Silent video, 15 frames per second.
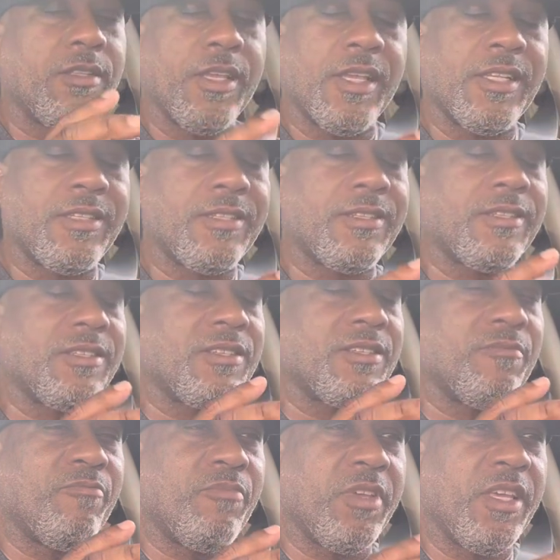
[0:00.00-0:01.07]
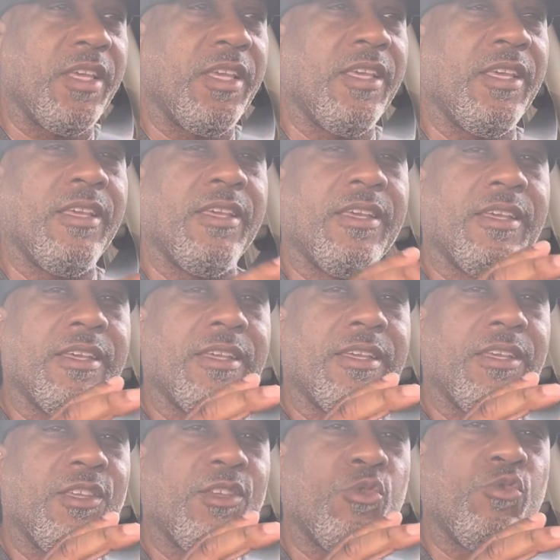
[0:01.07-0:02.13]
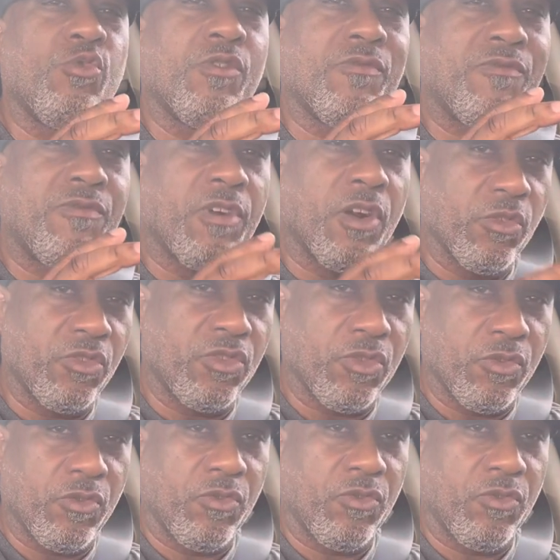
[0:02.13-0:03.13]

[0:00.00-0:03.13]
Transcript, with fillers: this to be universal.